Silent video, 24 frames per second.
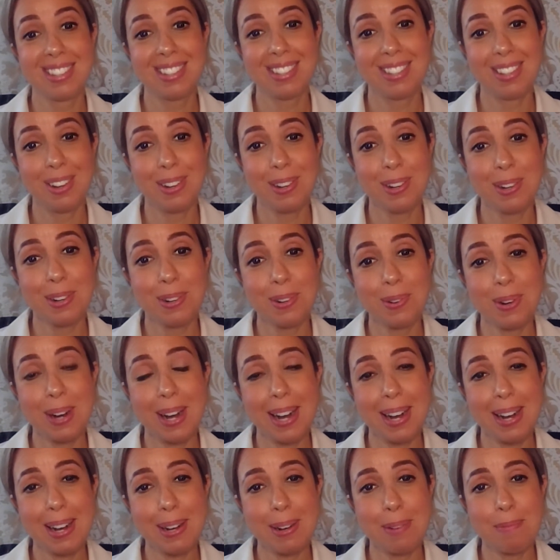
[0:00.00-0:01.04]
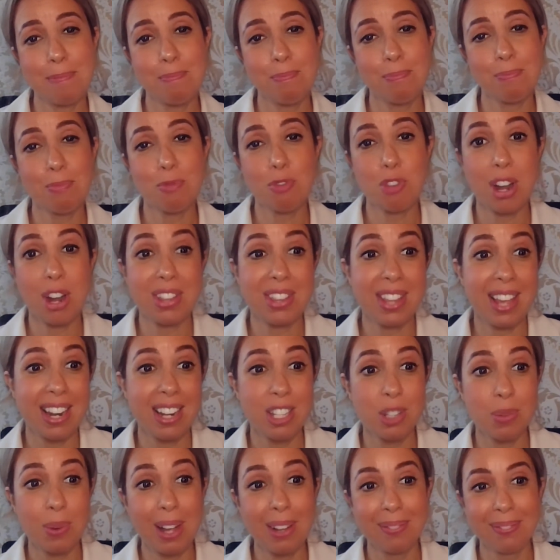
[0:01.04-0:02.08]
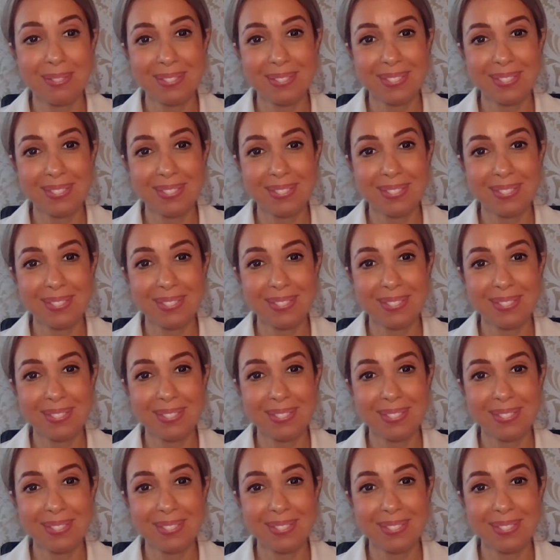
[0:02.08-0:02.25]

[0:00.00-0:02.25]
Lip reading: So try that as well.